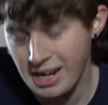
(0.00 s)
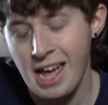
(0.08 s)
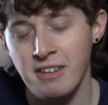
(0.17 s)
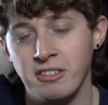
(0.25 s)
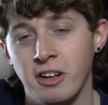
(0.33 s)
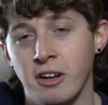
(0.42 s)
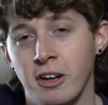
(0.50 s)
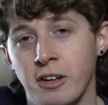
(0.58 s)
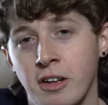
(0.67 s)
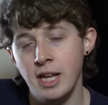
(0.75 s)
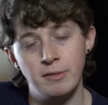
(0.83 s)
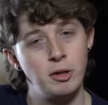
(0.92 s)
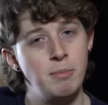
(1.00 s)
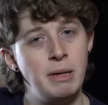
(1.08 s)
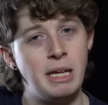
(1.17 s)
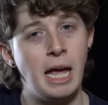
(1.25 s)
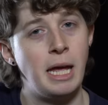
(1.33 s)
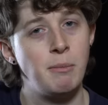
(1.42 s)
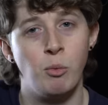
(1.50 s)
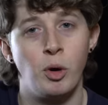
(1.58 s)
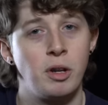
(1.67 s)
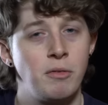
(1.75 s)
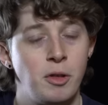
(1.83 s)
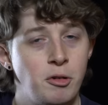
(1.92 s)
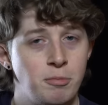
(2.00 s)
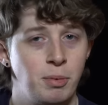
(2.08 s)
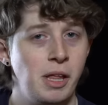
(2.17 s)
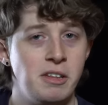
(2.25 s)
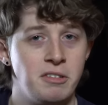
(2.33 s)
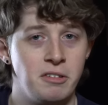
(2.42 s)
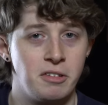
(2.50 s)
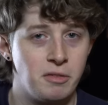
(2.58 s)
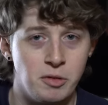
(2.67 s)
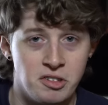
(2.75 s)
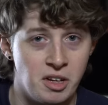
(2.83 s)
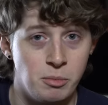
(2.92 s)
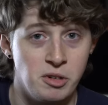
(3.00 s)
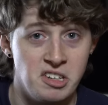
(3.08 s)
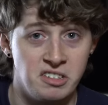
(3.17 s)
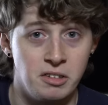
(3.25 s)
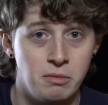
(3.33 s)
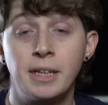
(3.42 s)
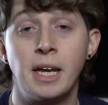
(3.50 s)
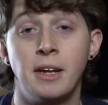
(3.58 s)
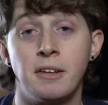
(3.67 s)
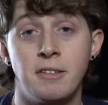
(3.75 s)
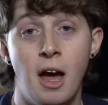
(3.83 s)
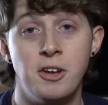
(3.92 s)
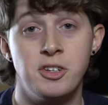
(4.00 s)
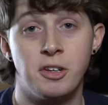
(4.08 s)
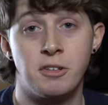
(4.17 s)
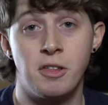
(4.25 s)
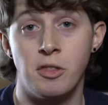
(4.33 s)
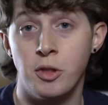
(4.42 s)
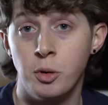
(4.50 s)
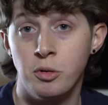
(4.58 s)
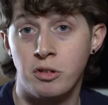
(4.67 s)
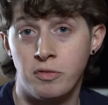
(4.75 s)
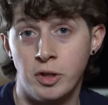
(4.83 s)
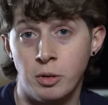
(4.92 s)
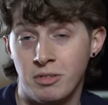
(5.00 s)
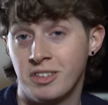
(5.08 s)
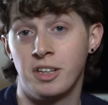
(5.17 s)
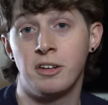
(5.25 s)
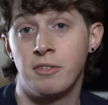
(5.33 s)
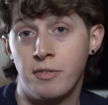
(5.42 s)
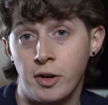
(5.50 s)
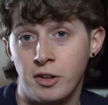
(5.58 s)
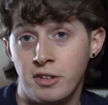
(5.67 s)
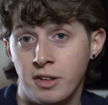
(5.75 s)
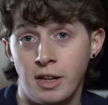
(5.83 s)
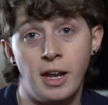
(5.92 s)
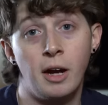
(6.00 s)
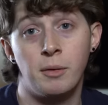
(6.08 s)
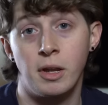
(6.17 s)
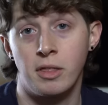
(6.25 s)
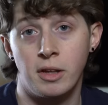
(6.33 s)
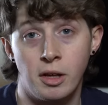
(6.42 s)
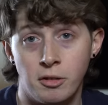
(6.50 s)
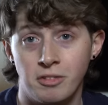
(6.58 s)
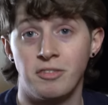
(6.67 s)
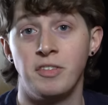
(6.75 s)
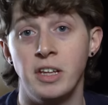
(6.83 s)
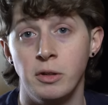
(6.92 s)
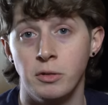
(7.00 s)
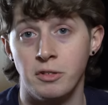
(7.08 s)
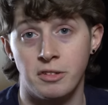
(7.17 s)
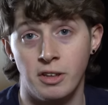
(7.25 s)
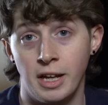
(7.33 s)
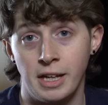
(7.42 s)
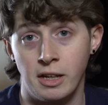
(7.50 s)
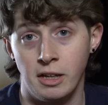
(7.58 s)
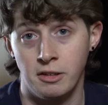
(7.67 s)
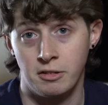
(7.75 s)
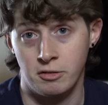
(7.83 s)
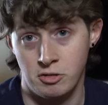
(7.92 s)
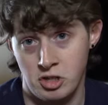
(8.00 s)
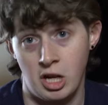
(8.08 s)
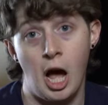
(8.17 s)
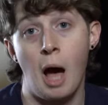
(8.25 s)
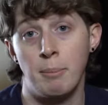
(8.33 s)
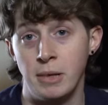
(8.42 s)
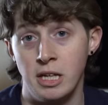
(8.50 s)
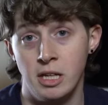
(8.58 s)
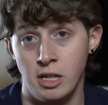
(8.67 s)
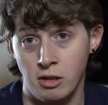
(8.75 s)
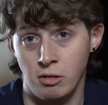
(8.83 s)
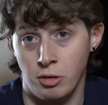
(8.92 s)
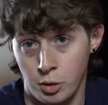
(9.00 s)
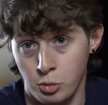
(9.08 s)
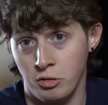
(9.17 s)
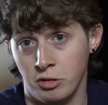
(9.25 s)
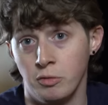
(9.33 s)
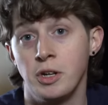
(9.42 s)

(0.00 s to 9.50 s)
But Asgard never became one of those places for some reason. And again, it's not just that those films did it first and now anything else feels like it's copying those